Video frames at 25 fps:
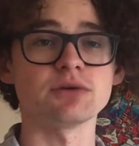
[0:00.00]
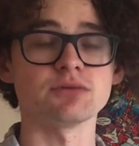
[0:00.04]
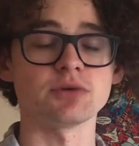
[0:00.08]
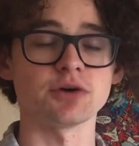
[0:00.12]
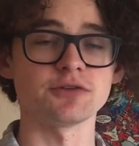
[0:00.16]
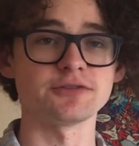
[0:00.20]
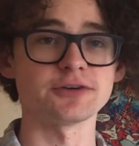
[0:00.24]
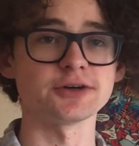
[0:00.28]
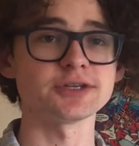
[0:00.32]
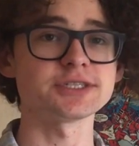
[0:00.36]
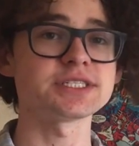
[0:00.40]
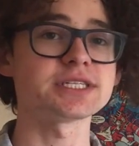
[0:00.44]
can
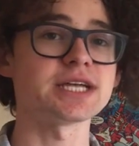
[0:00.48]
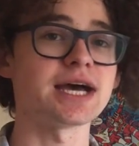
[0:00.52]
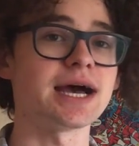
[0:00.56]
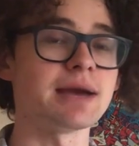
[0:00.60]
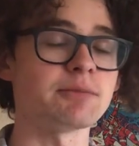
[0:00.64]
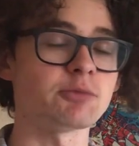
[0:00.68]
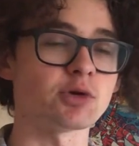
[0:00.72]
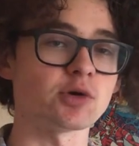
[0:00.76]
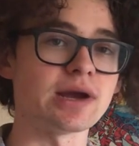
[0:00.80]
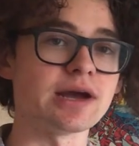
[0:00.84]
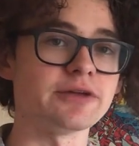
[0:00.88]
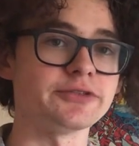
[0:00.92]
reverse
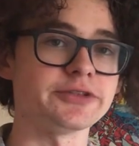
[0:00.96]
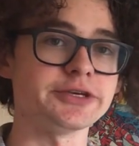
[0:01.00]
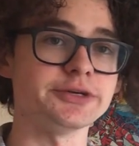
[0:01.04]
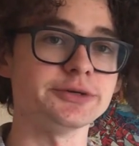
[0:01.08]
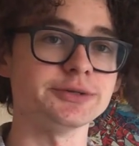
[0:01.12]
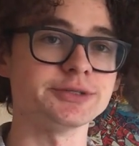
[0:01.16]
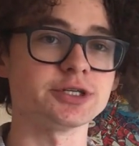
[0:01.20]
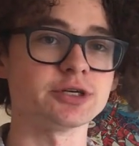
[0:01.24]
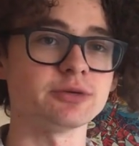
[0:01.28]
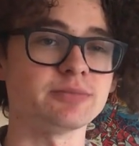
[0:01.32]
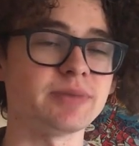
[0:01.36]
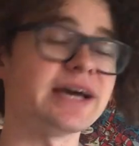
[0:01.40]
time around the
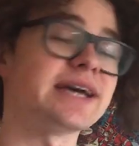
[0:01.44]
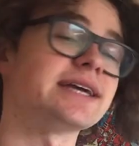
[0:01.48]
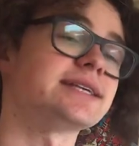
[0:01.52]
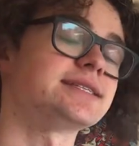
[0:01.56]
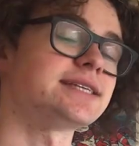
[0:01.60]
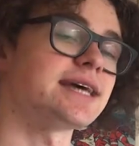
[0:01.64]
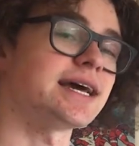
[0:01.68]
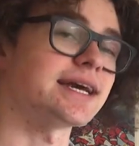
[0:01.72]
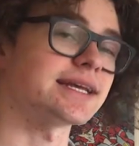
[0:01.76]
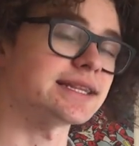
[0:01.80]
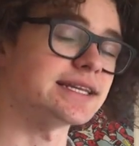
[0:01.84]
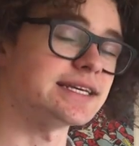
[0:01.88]
user by
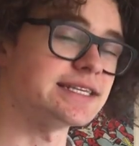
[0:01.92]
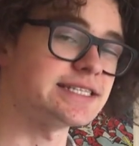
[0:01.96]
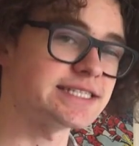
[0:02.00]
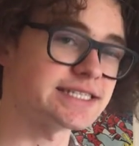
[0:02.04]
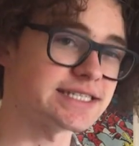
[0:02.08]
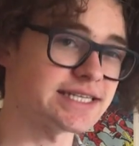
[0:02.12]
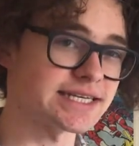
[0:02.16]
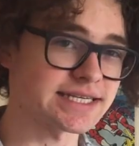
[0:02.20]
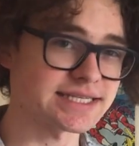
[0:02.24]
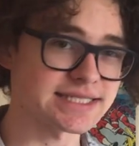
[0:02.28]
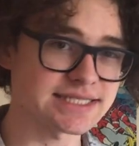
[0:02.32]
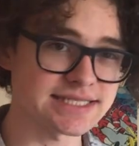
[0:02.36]
exactly
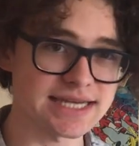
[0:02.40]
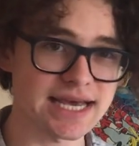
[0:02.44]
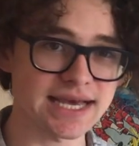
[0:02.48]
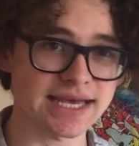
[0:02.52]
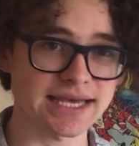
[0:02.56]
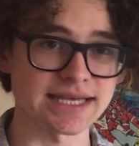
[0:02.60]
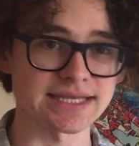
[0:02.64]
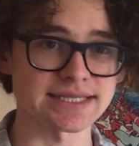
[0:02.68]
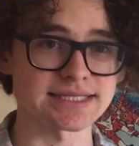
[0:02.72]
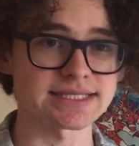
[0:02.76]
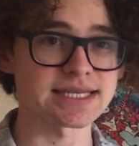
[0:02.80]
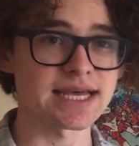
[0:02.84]
6
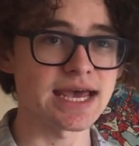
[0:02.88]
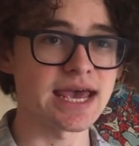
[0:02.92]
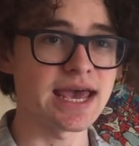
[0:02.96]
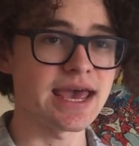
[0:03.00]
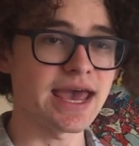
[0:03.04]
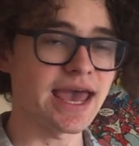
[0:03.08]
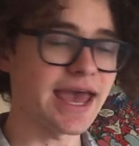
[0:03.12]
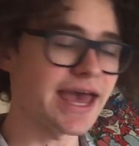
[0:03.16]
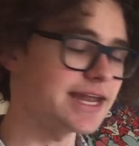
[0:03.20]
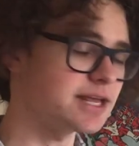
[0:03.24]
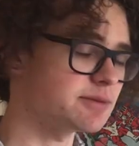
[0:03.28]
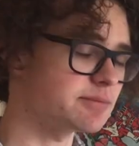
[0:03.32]
seconds.
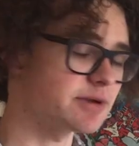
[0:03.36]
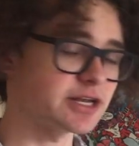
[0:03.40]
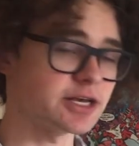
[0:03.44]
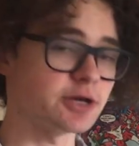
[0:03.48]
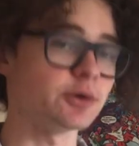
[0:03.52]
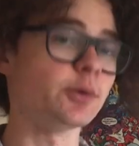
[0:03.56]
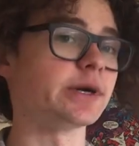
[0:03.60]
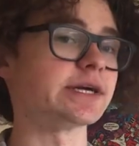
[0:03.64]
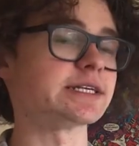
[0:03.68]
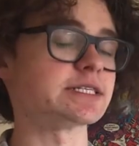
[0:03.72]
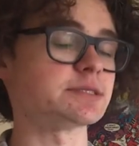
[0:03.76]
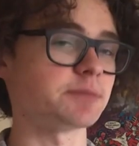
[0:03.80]
Anybody
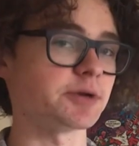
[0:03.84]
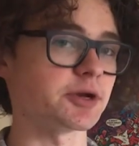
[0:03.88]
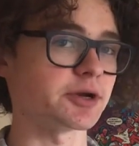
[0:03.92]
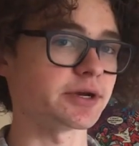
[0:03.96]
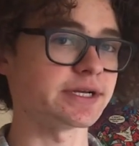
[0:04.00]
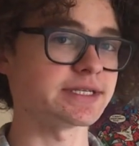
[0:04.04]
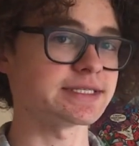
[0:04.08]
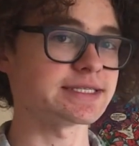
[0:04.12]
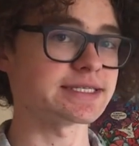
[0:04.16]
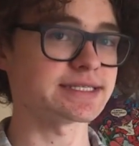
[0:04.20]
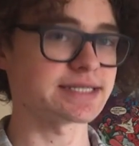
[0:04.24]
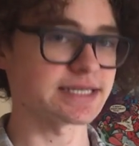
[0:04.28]
who
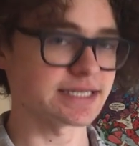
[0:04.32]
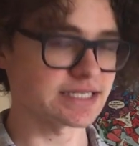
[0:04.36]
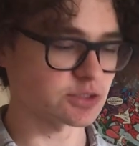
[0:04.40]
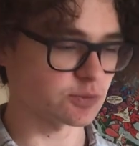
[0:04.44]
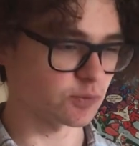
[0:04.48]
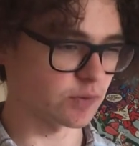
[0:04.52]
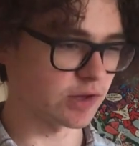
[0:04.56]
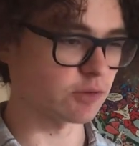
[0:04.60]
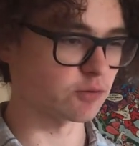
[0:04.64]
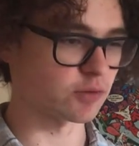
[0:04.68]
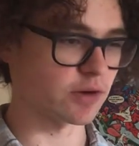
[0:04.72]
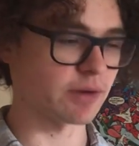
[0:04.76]
experiences
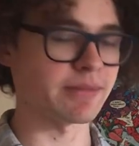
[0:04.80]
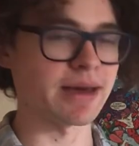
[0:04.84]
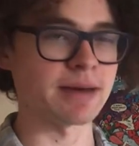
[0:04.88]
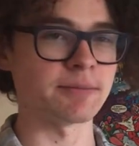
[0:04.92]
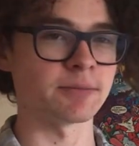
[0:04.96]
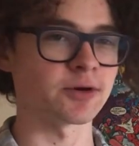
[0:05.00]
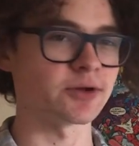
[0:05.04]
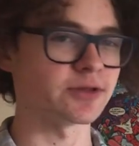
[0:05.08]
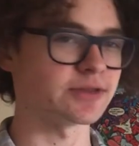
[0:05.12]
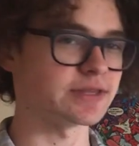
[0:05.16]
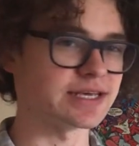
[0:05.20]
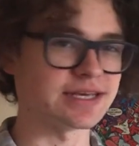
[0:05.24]
this will
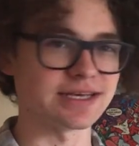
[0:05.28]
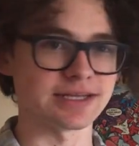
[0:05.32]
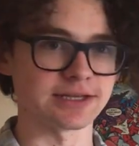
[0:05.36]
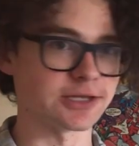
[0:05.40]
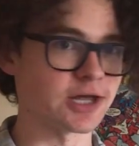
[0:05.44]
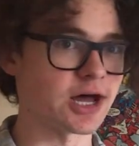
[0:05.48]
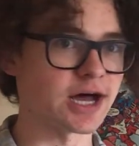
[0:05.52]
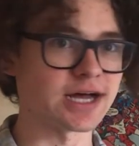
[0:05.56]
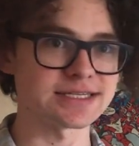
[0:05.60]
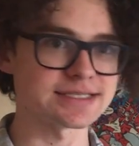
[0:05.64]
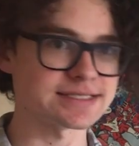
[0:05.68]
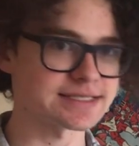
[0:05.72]
remember the
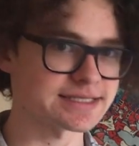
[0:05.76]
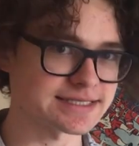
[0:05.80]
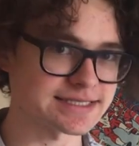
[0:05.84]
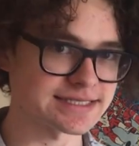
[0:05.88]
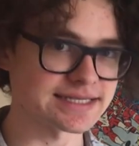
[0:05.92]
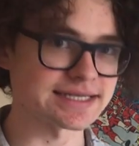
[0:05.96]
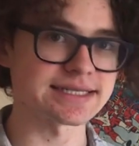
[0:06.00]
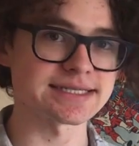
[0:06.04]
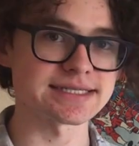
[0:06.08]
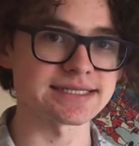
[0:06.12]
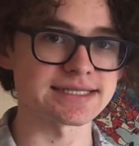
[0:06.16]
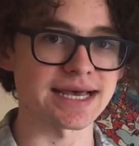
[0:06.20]
lost
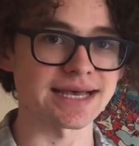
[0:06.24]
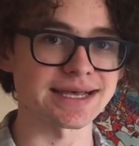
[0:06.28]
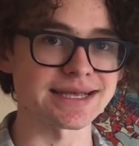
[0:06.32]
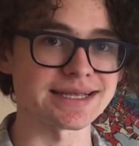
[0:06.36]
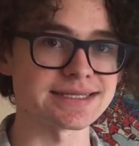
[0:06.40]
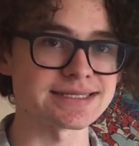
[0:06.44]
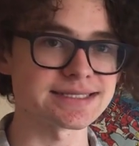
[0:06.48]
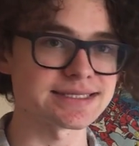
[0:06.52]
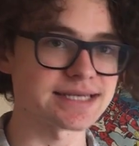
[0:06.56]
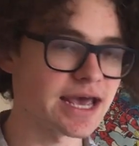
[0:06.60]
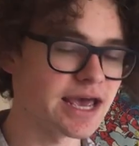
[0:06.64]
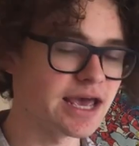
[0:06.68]
6
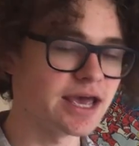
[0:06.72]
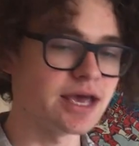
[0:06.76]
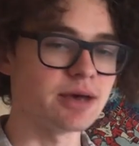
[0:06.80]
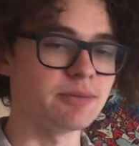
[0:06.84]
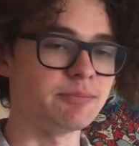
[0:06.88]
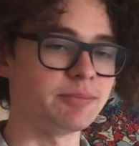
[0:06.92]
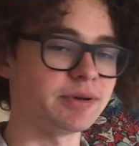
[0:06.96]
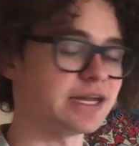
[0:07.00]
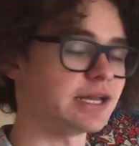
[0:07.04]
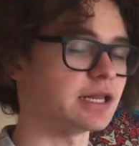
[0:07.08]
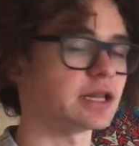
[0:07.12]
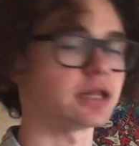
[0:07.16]
seconds,
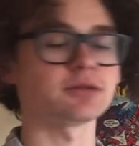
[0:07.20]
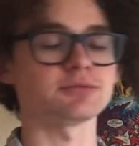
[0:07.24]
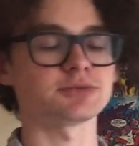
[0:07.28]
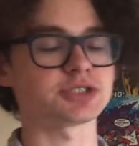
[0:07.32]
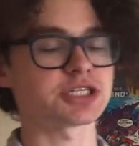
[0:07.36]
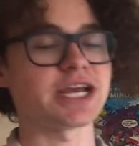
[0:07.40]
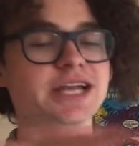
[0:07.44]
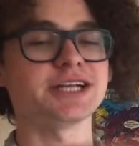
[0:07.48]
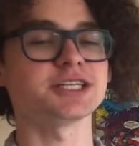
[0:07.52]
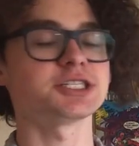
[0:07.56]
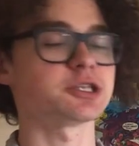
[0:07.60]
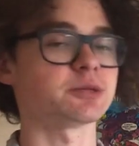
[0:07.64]
but it'll
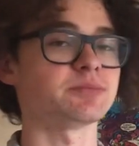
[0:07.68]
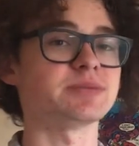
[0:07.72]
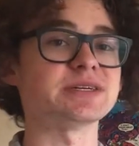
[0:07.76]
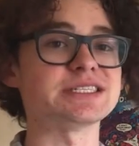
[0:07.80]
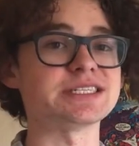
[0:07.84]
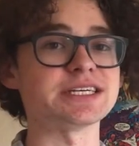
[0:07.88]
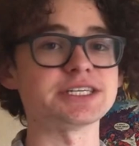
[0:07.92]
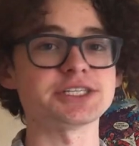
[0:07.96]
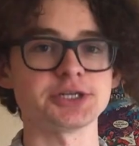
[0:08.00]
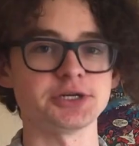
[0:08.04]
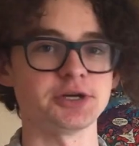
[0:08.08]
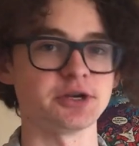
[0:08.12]
change the
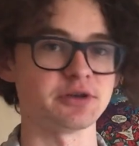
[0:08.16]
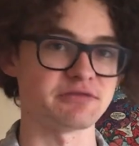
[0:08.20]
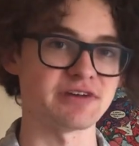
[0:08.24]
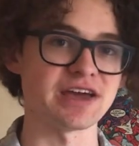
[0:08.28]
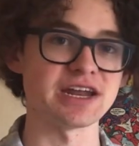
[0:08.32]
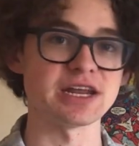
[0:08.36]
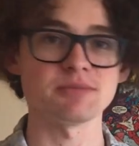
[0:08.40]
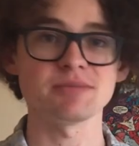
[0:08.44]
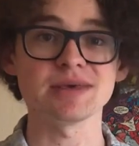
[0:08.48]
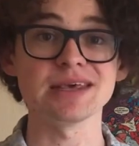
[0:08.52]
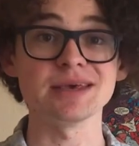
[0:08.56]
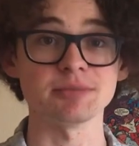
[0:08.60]
position of
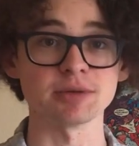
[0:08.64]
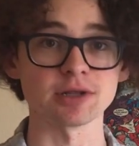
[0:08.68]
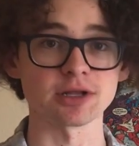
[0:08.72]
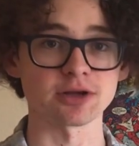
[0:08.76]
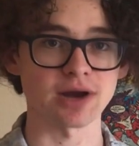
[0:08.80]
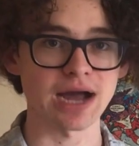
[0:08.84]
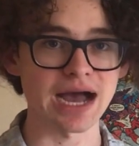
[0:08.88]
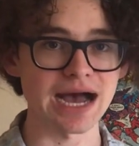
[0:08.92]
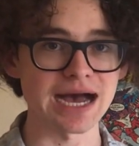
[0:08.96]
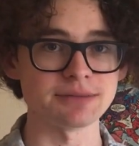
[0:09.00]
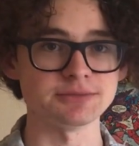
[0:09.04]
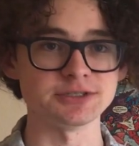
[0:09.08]
any people
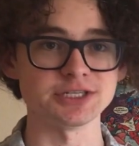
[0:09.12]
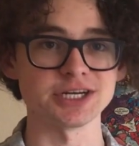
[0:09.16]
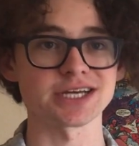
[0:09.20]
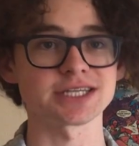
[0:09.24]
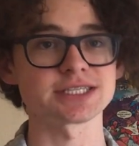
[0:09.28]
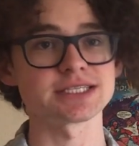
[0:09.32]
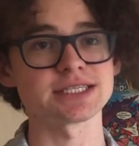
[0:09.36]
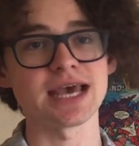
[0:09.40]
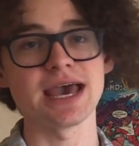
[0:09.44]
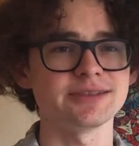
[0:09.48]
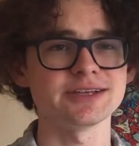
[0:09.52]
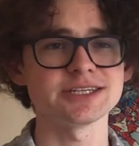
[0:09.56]
or
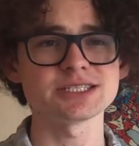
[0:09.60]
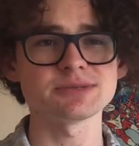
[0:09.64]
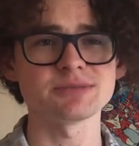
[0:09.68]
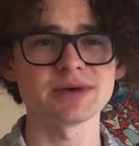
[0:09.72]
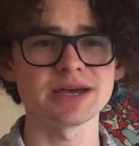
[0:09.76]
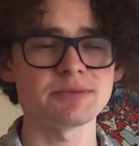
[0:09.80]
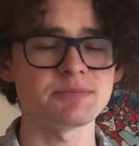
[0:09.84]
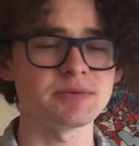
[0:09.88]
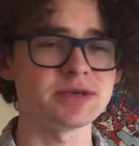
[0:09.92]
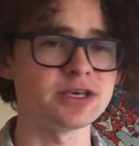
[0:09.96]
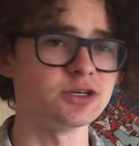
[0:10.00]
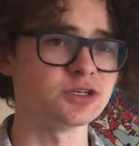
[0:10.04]
objects. This
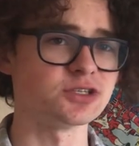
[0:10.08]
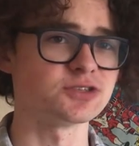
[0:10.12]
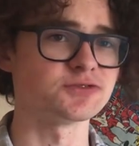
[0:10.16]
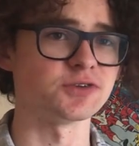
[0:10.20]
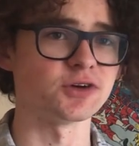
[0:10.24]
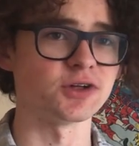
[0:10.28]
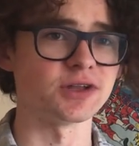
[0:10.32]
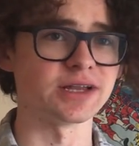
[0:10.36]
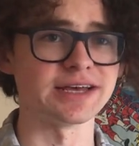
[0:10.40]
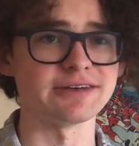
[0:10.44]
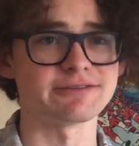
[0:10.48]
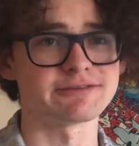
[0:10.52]
might be
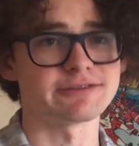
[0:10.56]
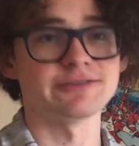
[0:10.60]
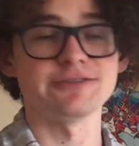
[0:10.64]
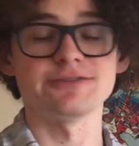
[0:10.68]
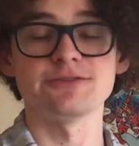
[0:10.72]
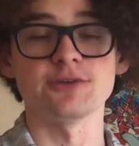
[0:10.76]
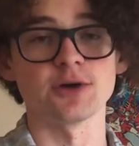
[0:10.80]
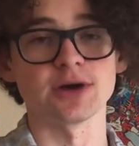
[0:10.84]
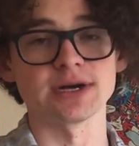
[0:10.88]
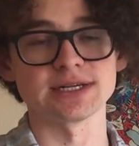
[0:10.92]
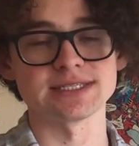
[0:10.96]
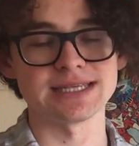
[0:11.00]
useful if,
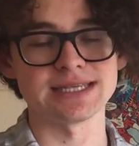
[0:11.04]
for